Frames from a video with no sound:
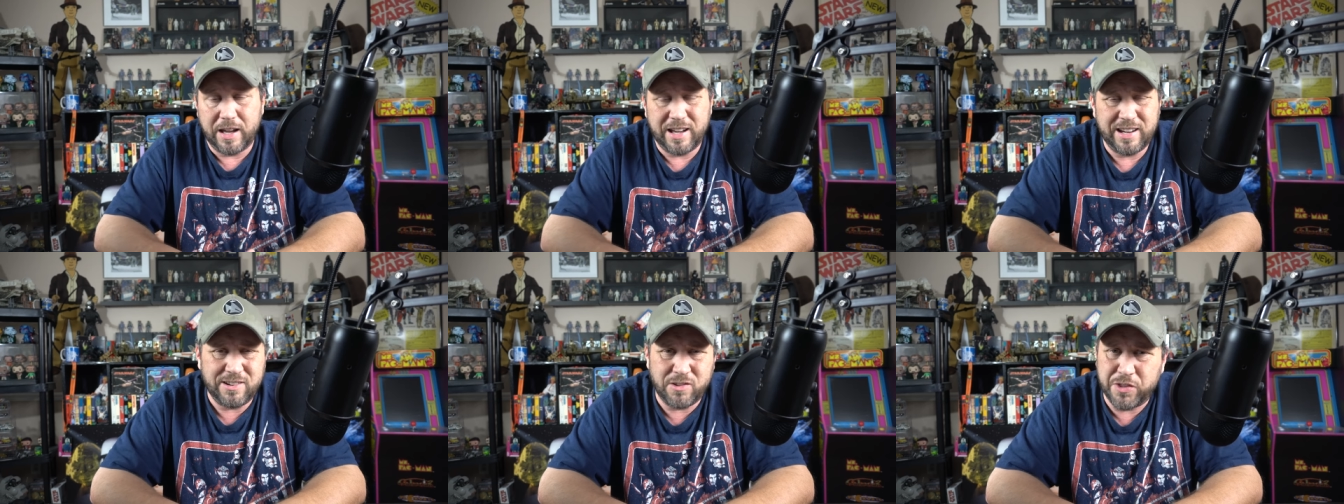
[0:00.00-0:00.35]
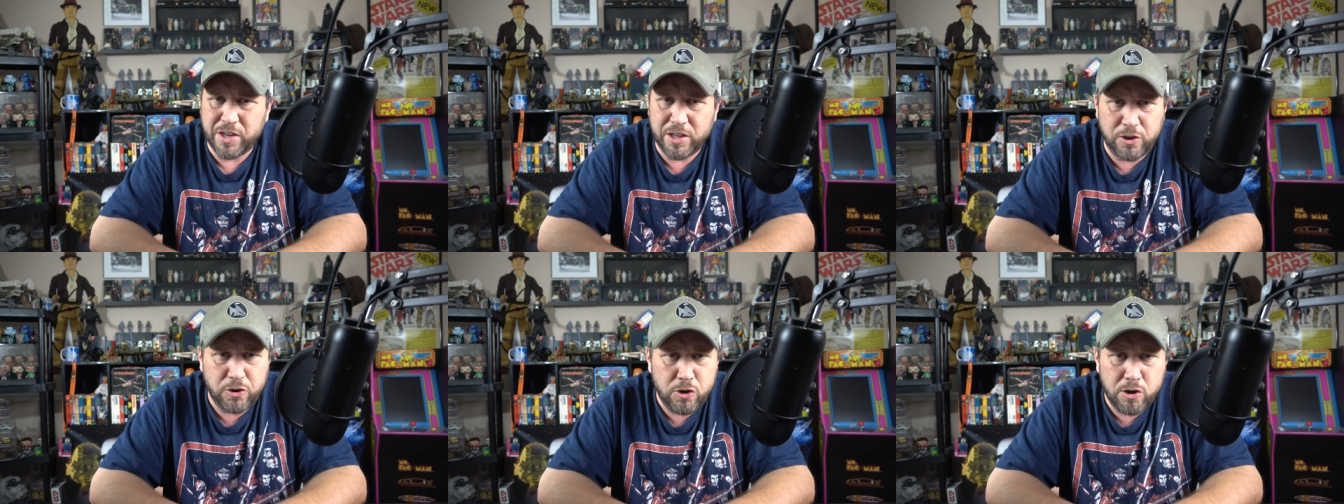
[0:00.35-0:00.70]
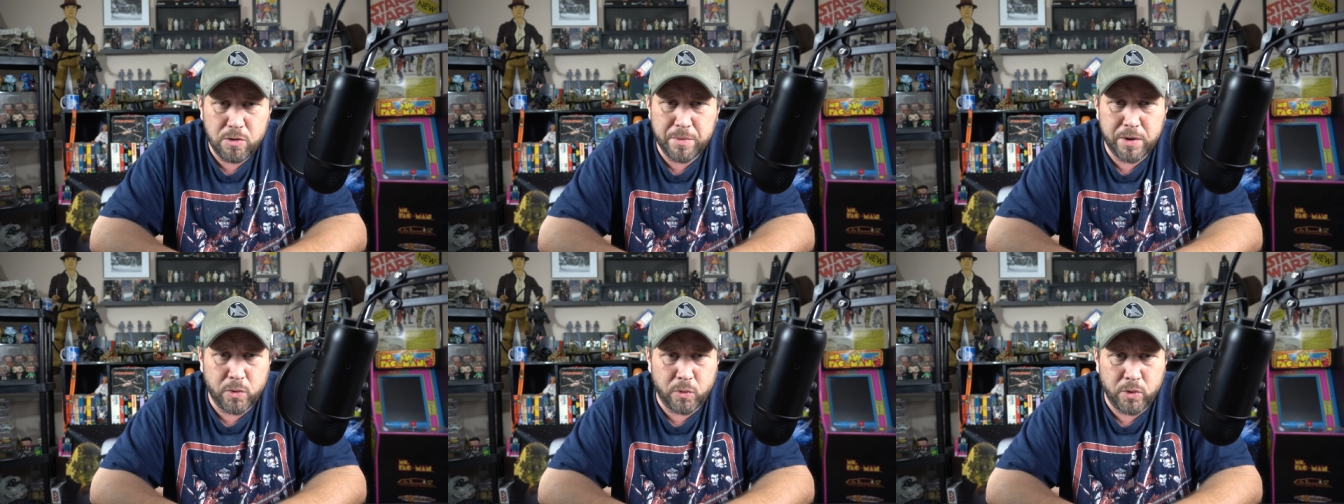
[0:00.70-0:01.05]
I don't think the
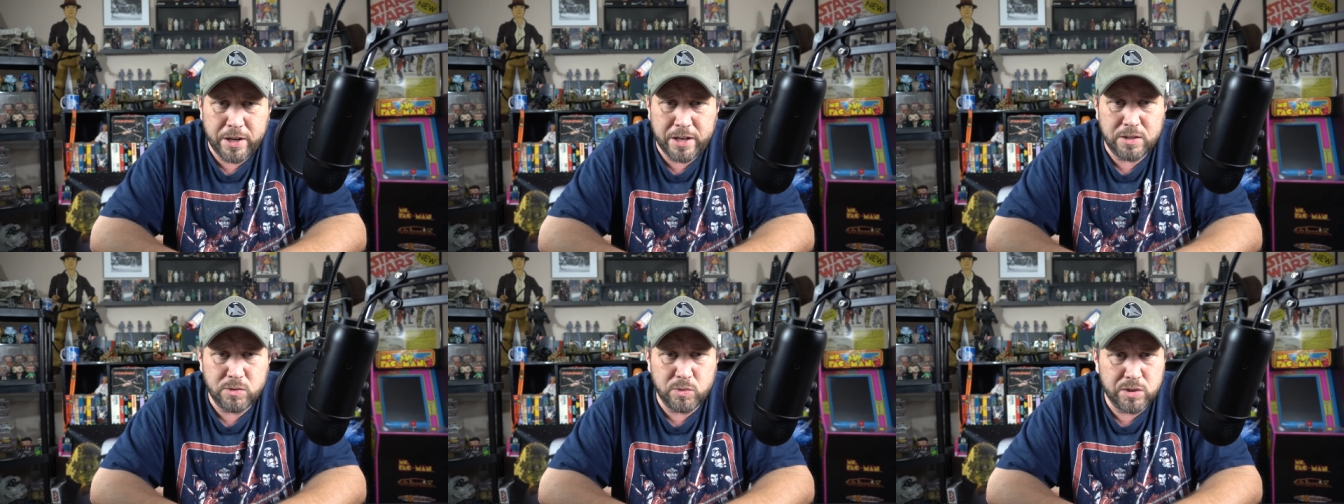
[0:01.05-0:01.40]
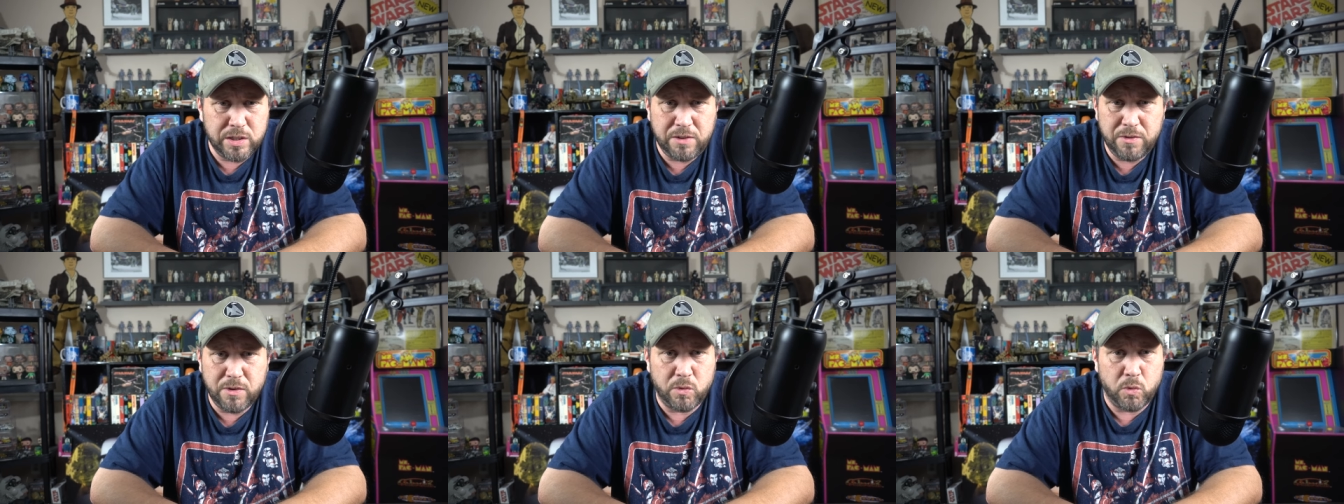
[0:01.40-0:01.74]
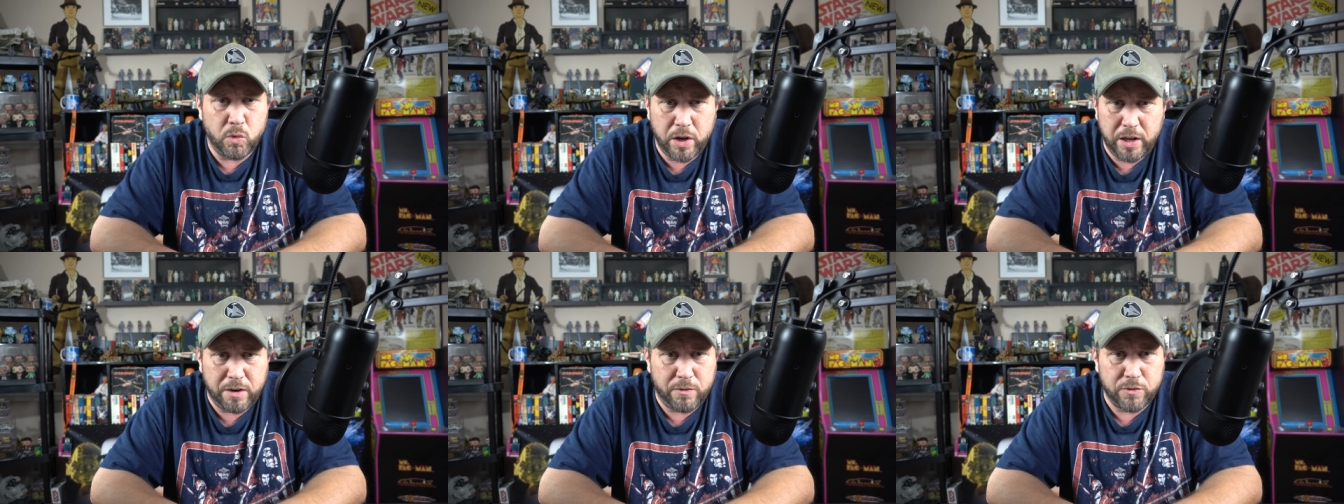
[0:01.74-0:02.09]
human race was even
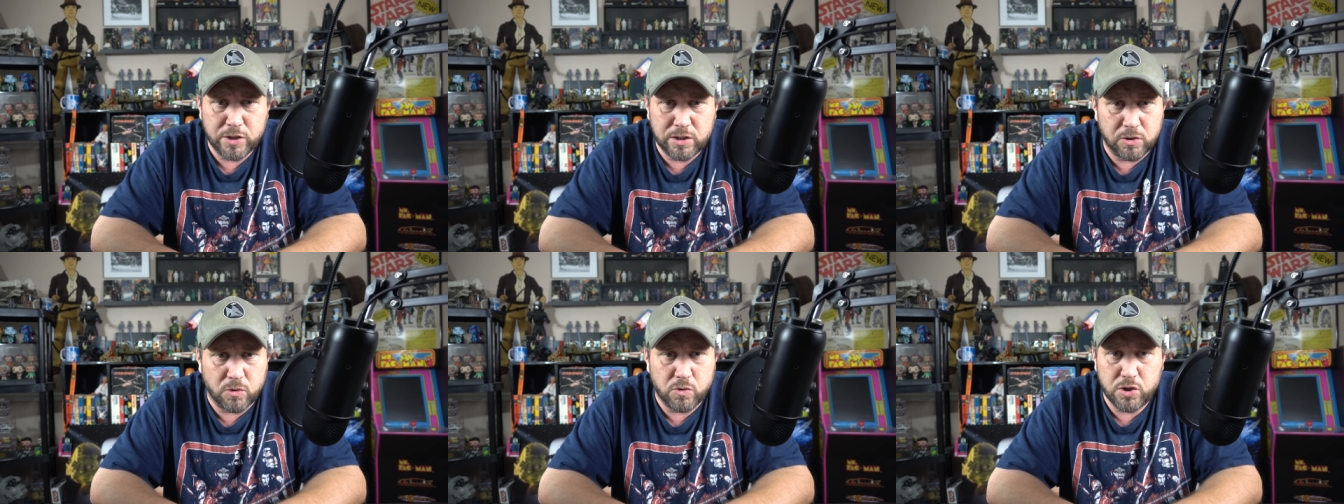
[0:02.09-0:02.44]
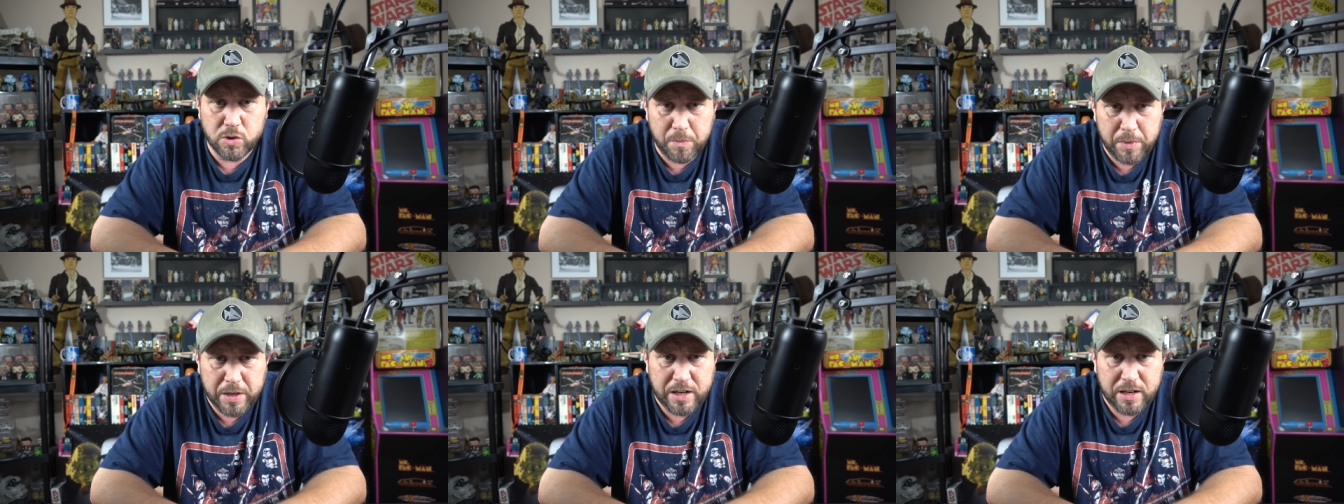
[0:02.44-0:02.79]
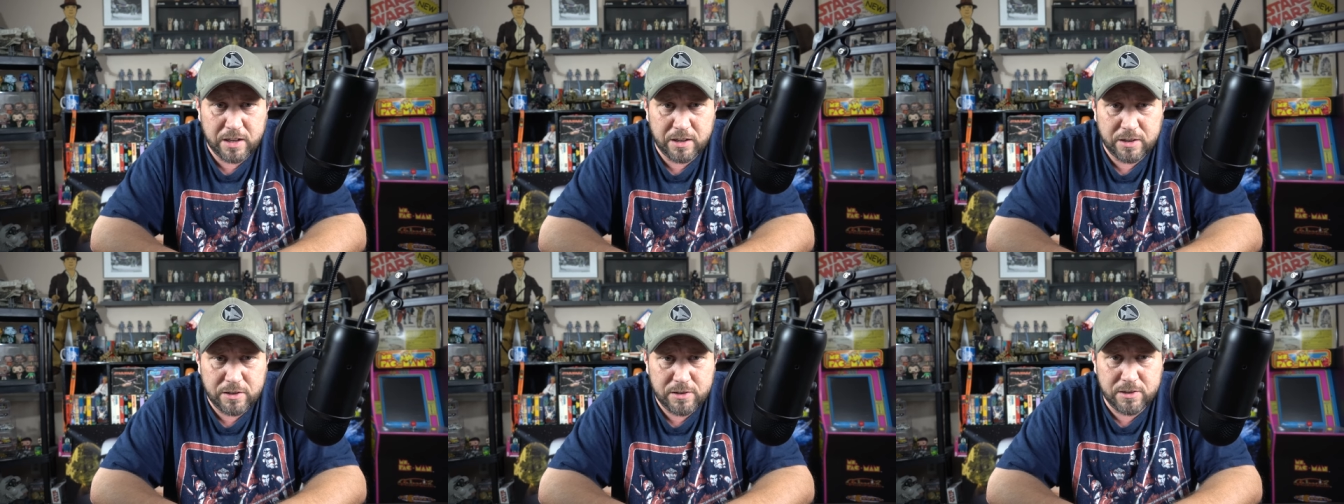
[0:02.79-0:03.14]
ready for social
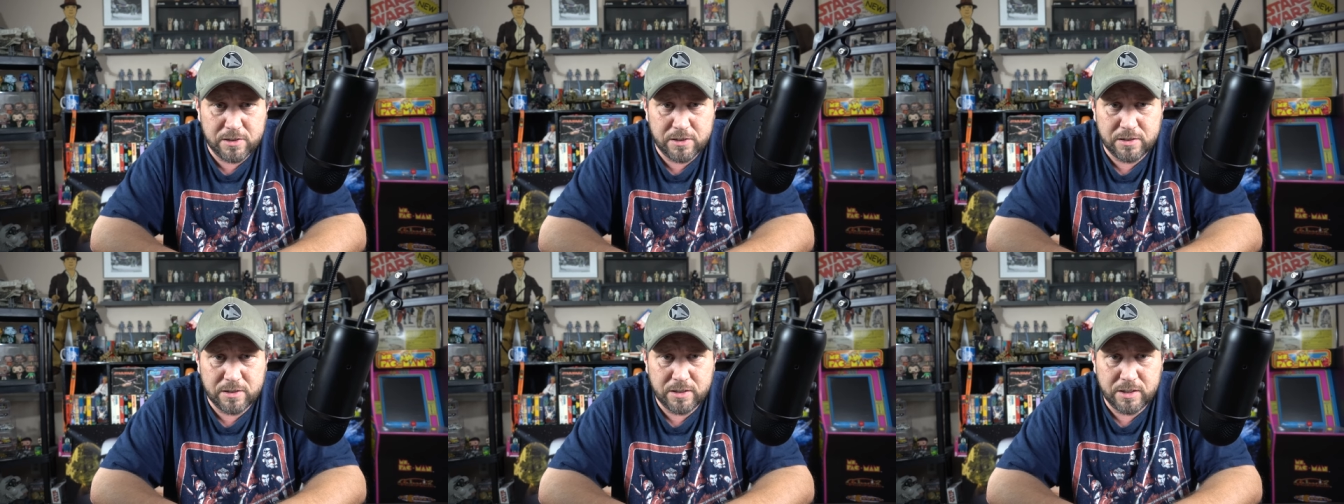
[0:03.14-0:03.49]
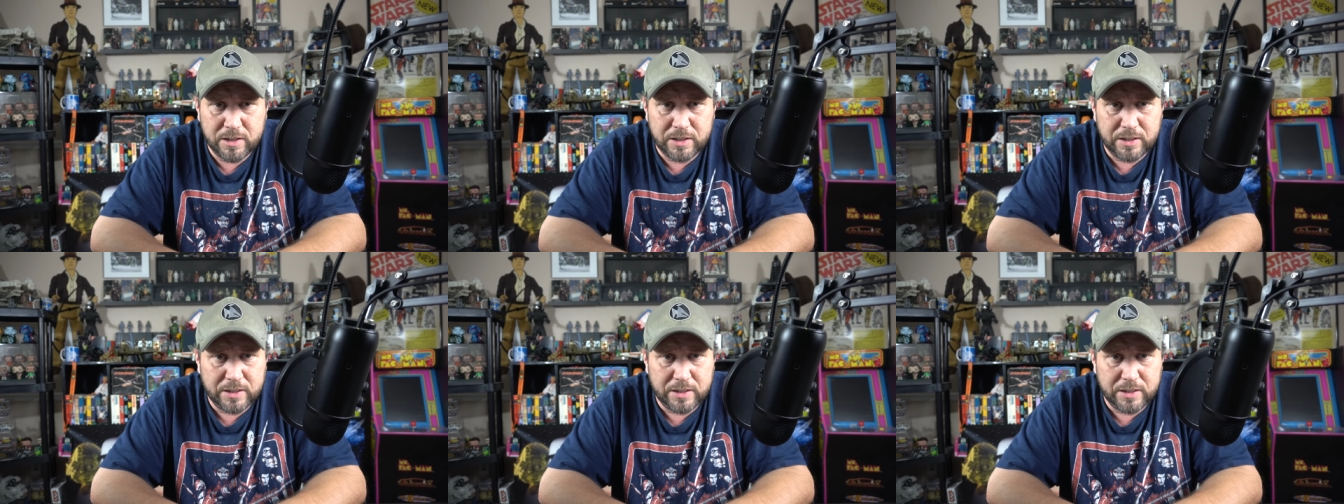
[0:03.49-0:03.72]
media, do you?